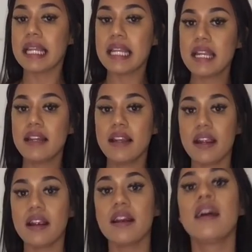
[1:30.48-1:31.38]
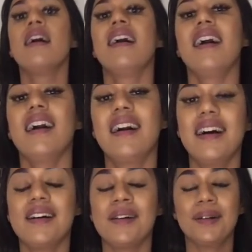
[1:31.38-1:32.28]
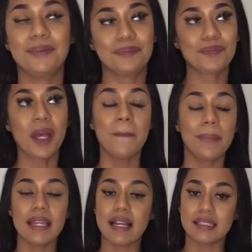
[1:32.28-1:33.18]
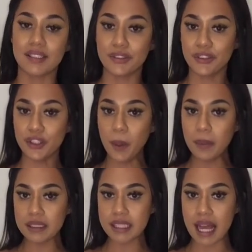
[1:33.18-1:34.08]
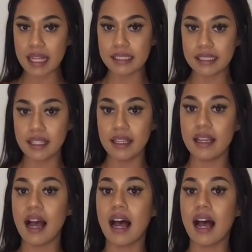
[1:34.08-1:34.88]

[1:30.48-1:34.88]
in there. But yes, super sexy.